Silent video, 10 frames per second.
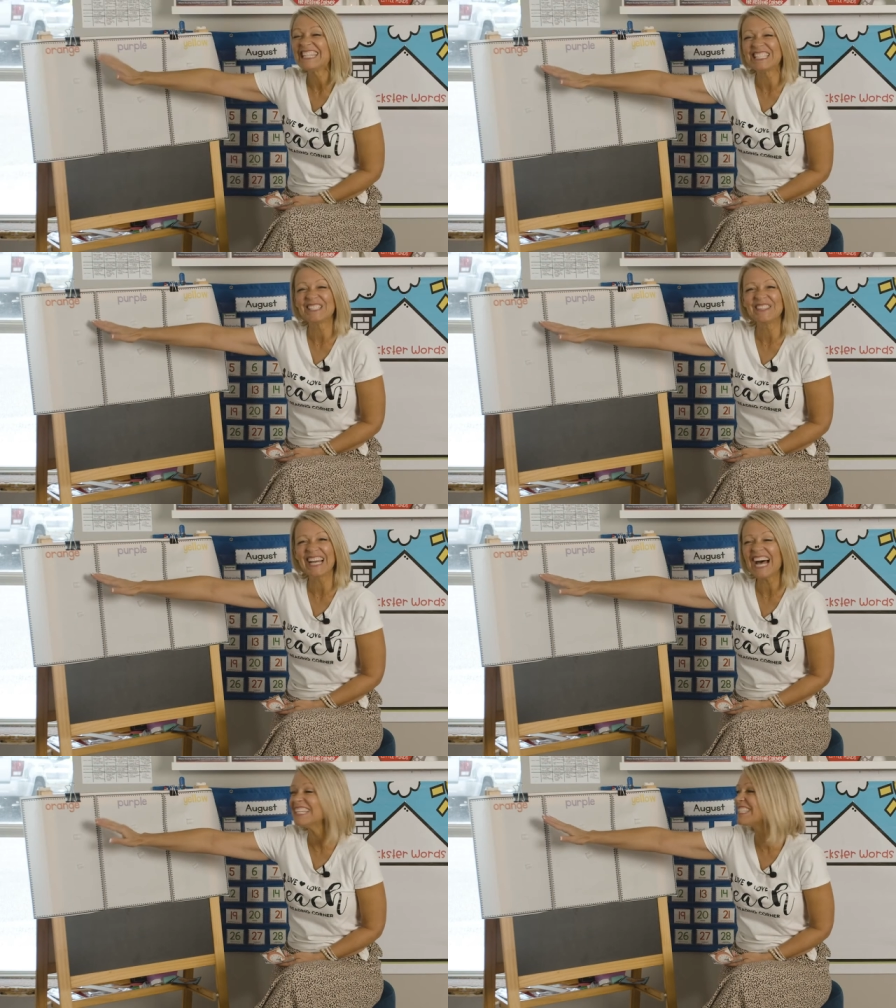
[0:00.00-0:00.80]
did you
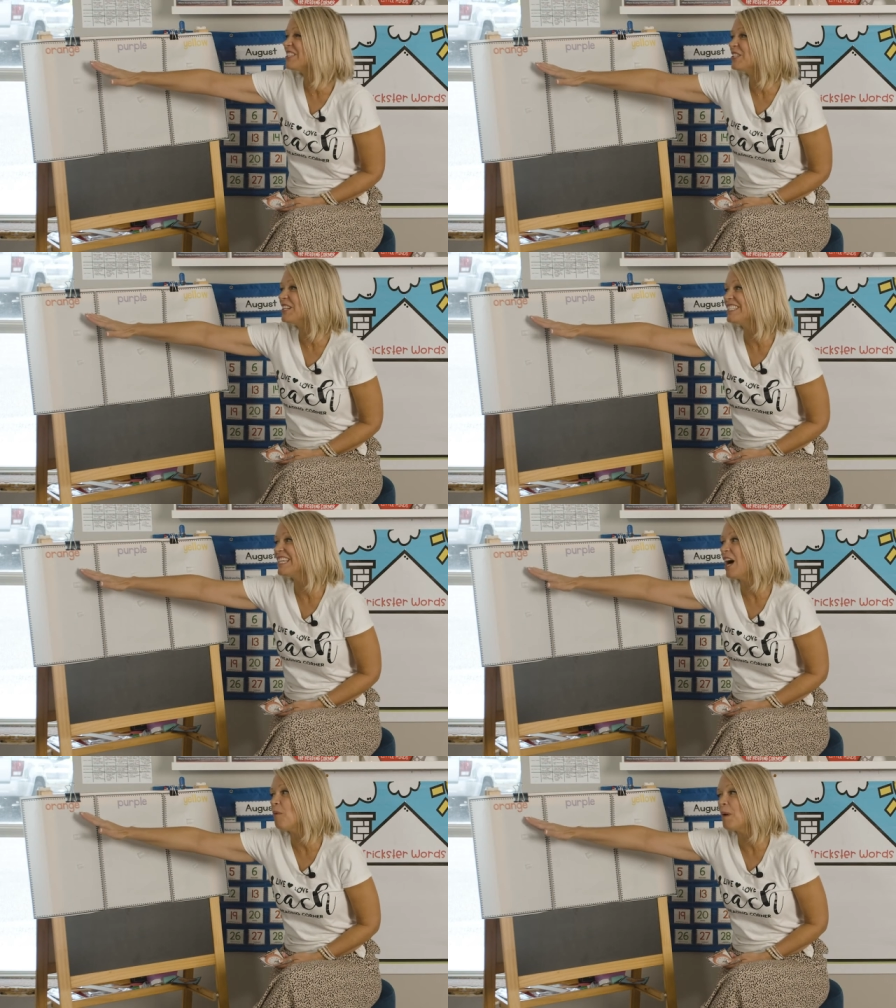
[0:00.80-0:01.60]
guess? Because you could
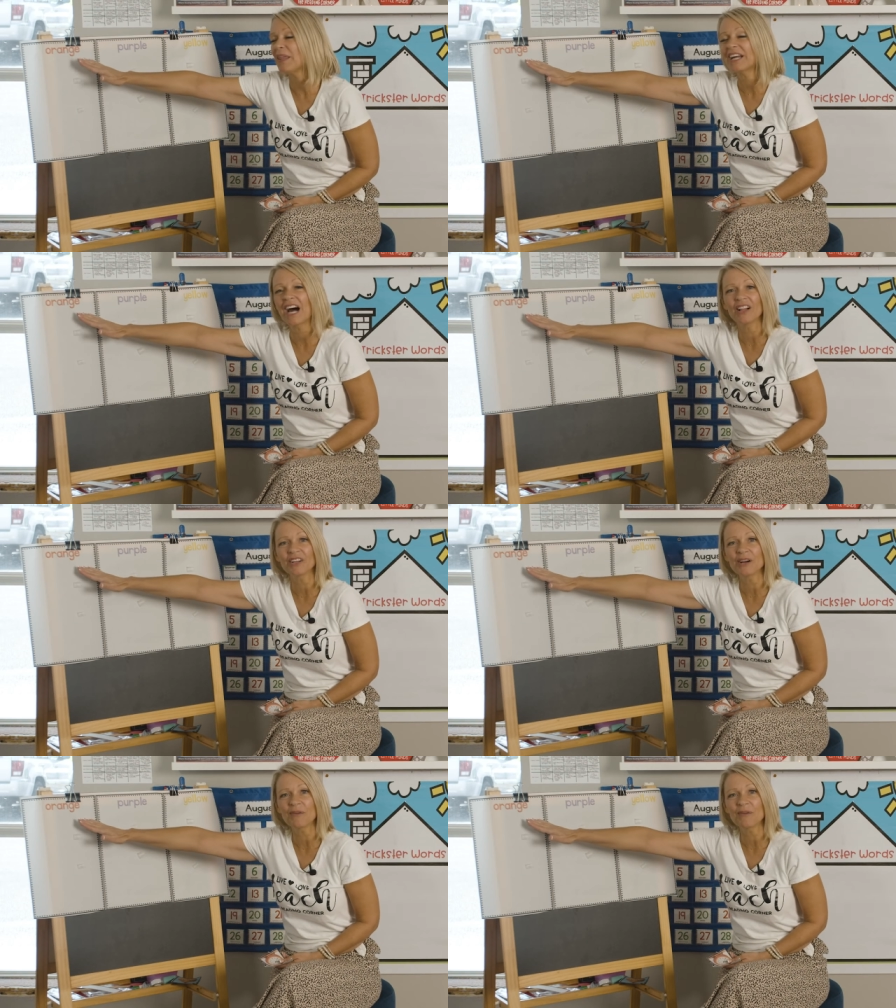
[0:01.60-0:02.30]
tell by the color